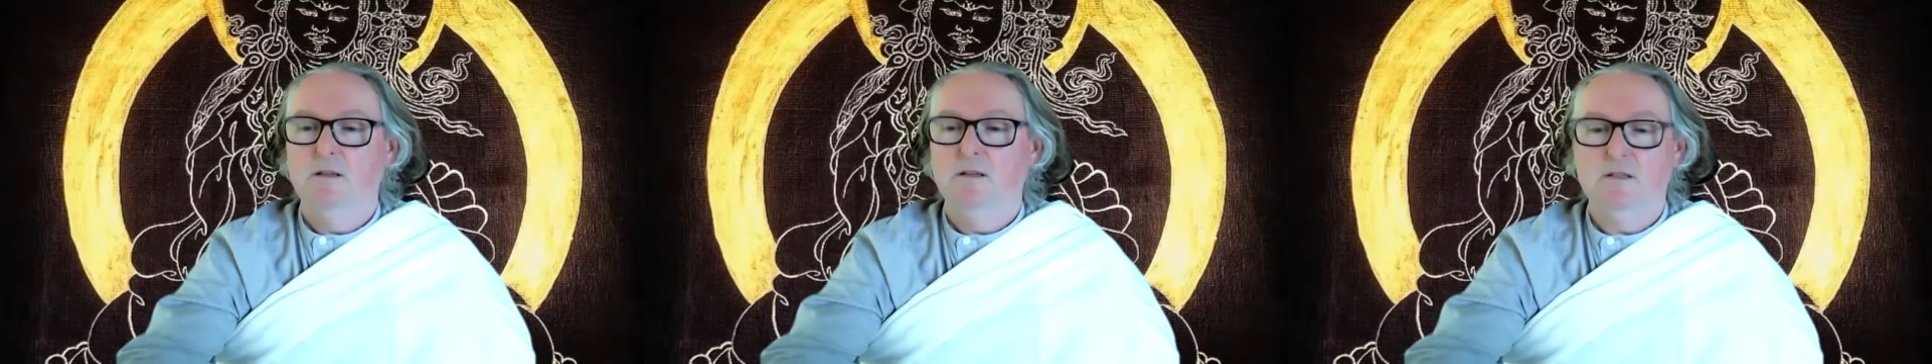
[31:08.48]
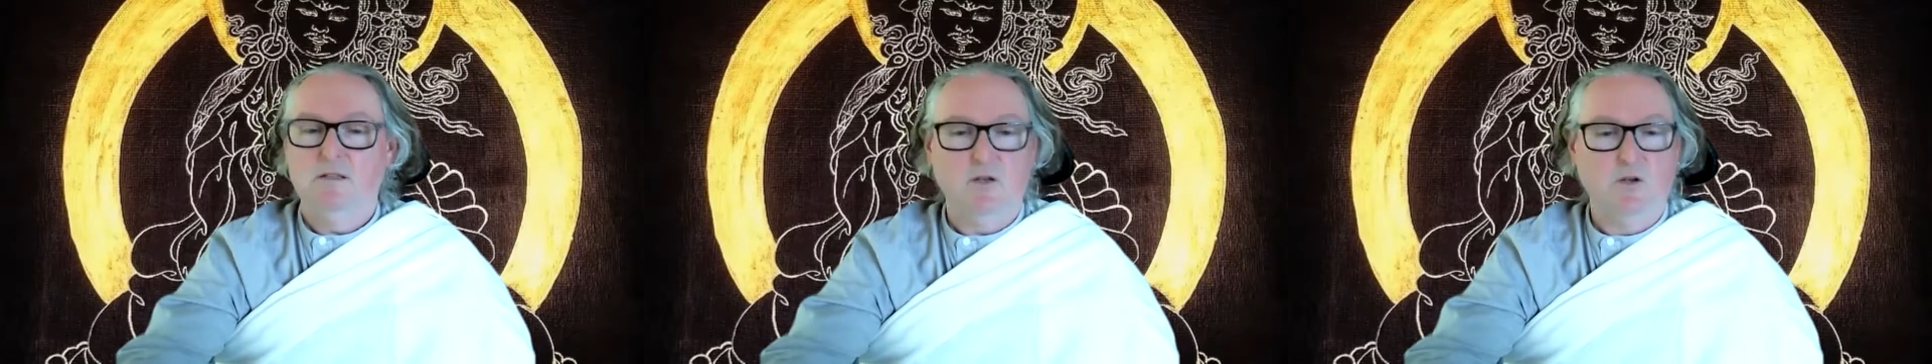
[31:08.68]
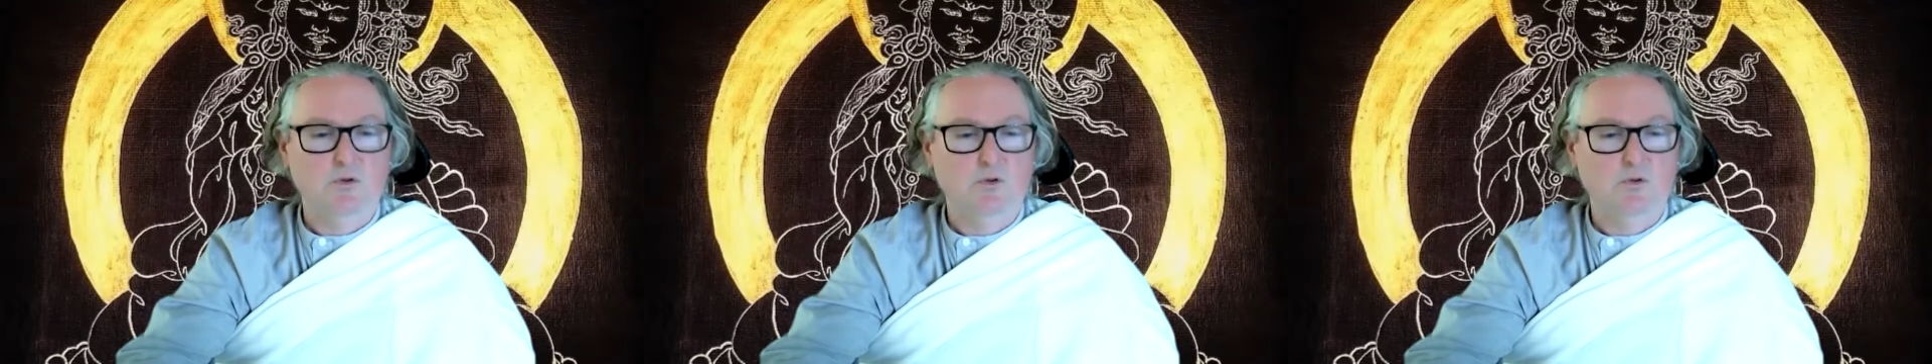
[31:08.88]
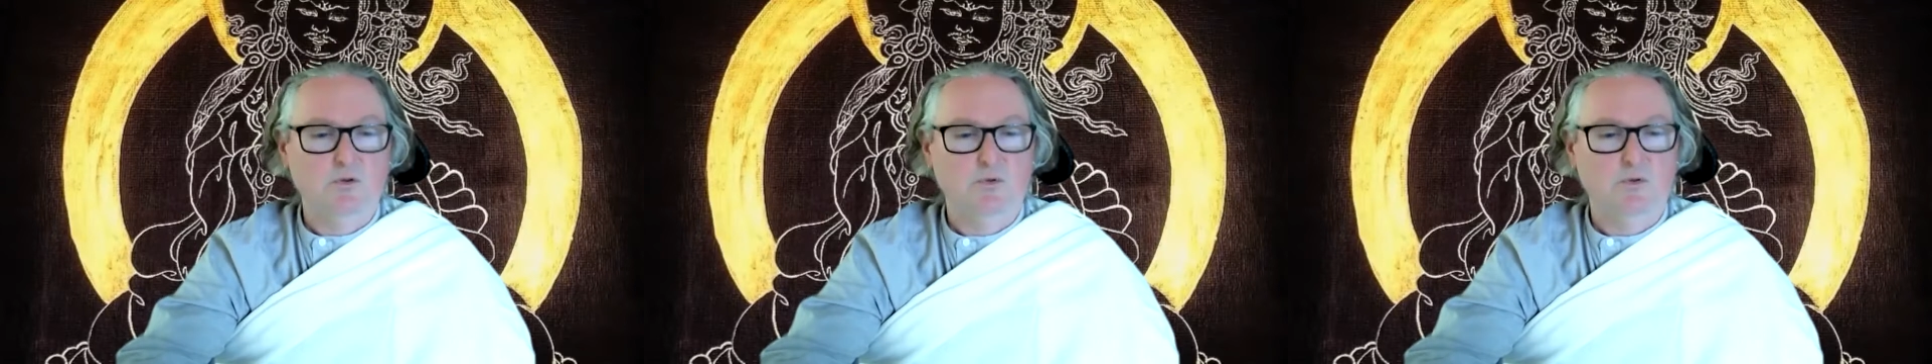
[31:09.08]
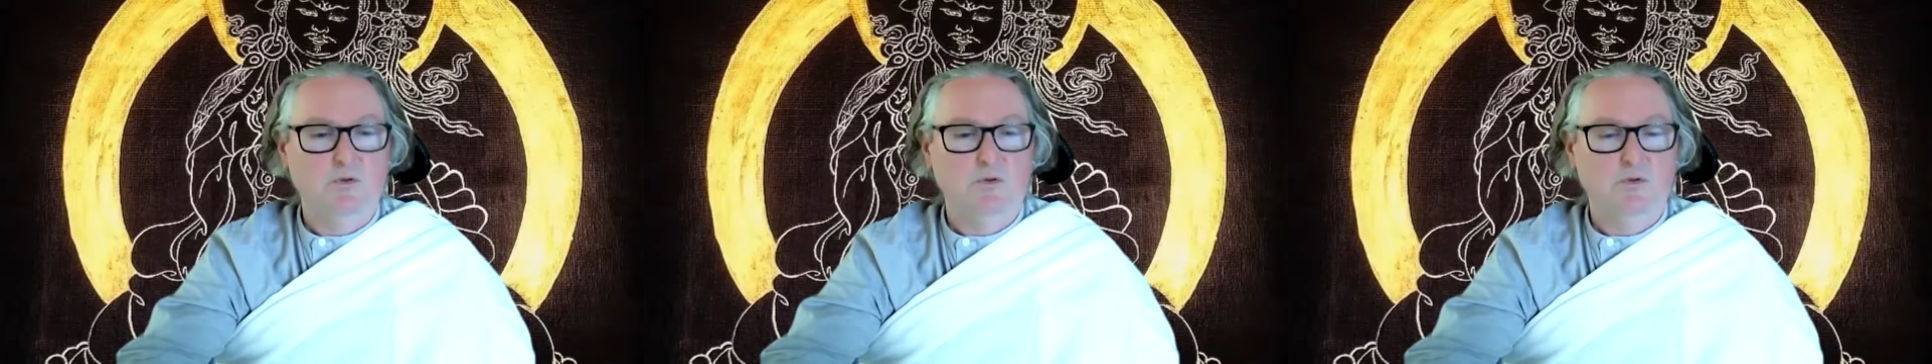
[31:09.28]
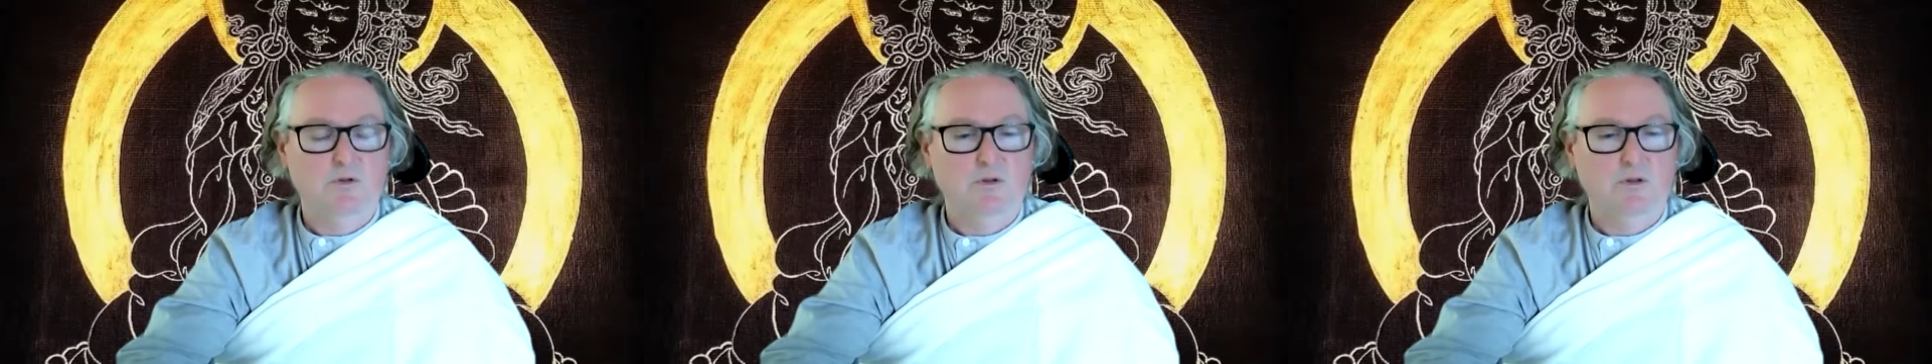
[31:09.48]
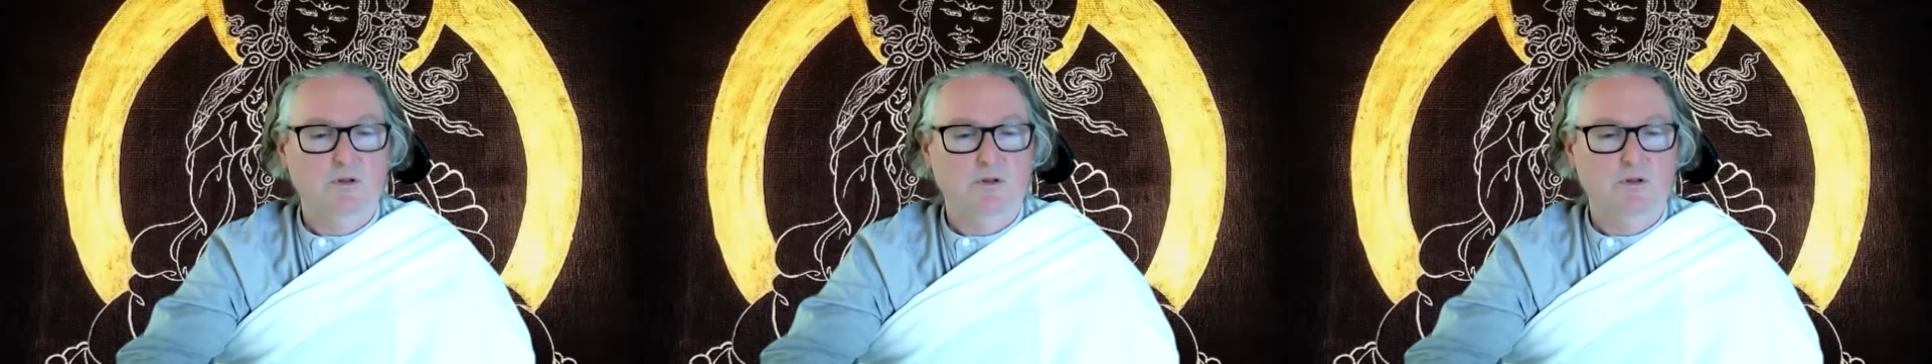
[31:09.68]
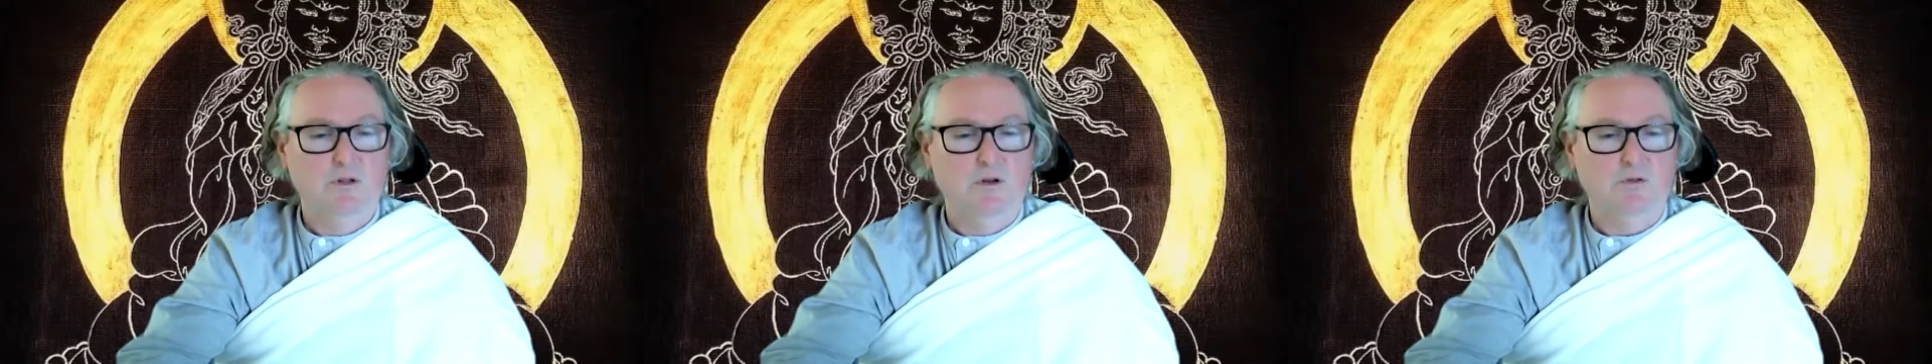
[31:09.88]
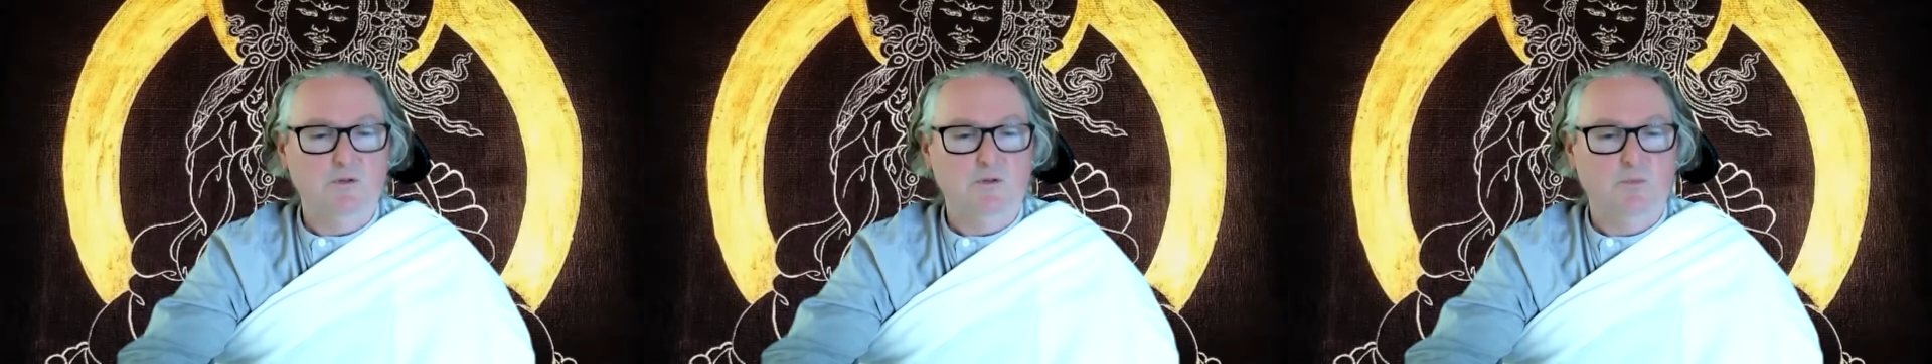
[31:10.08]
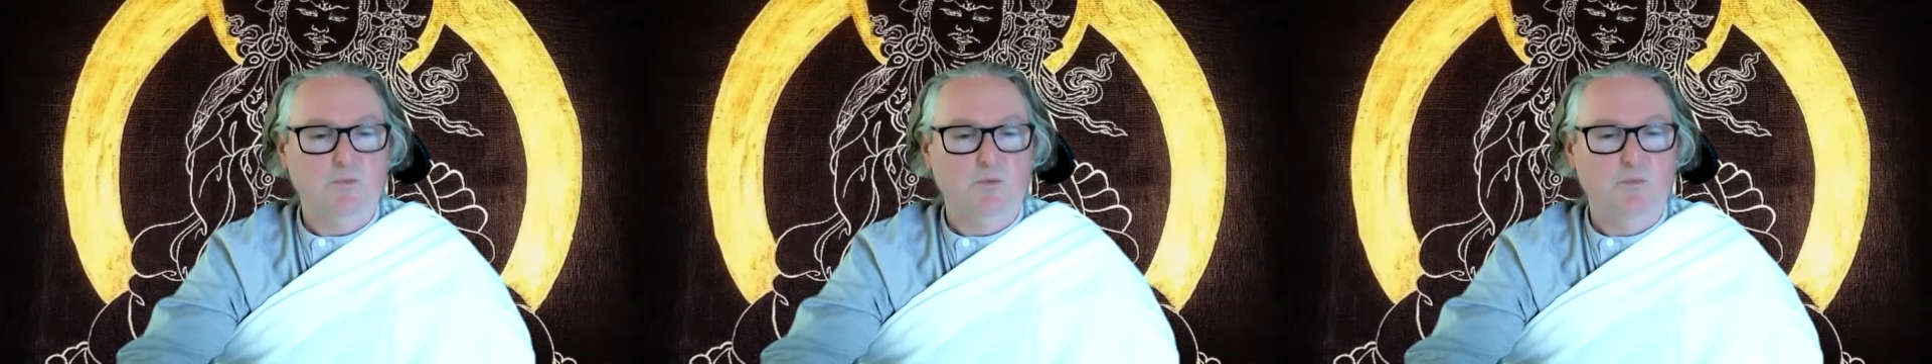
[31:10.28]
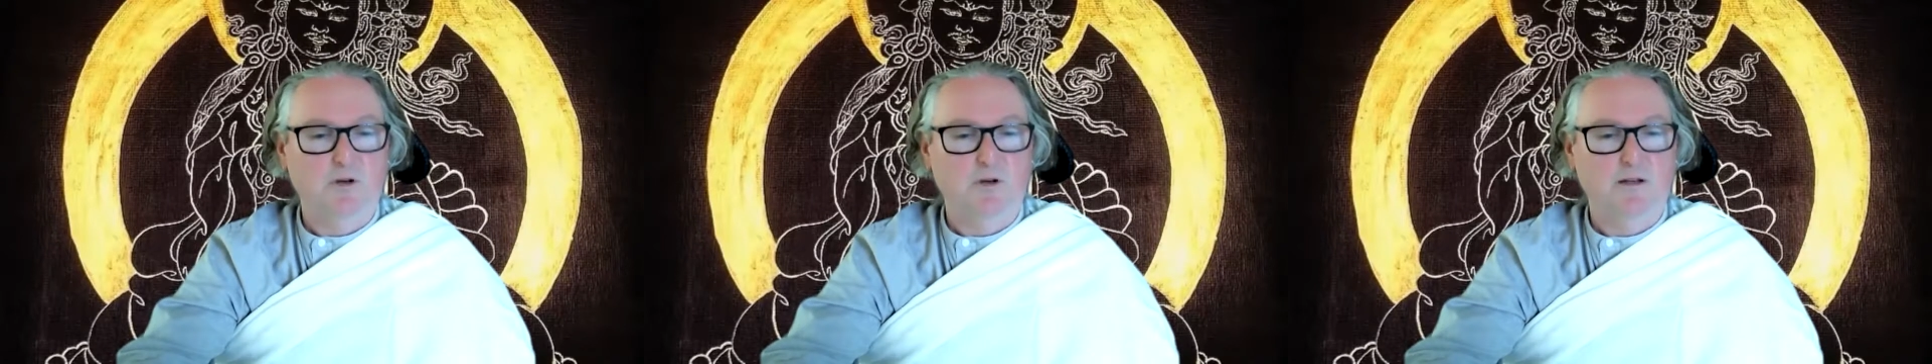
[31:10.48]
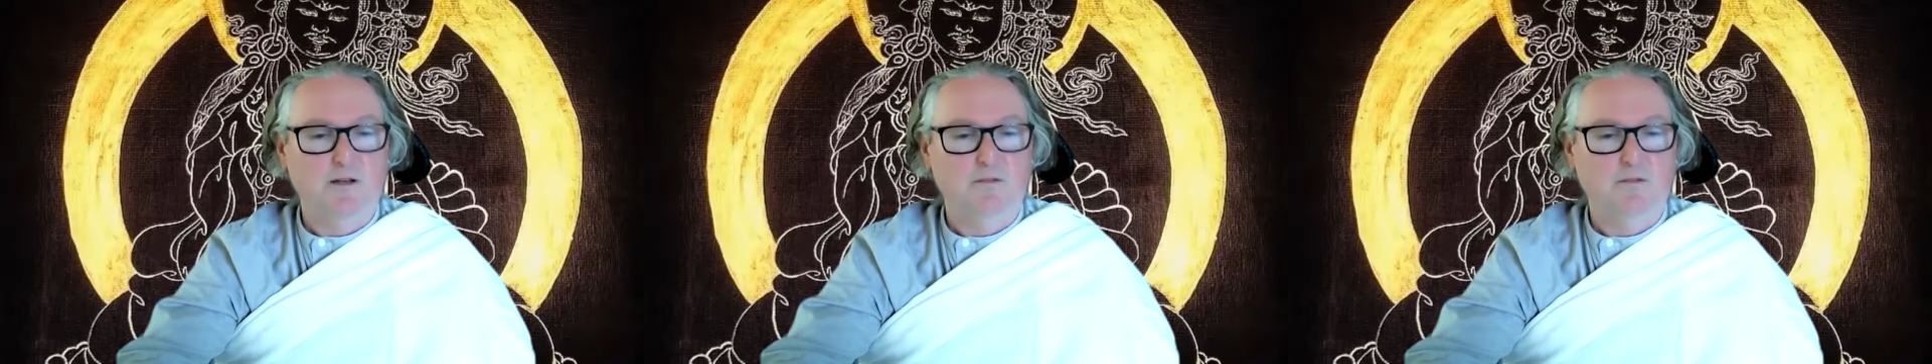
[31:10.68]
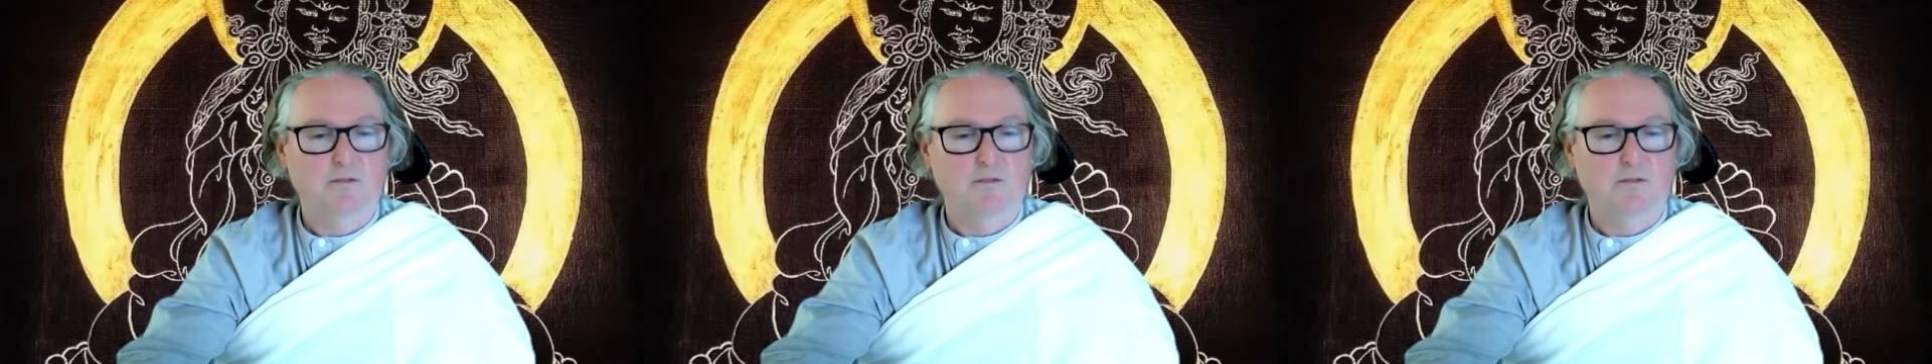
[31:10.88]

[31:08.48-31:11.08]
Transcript: So I'll just pop my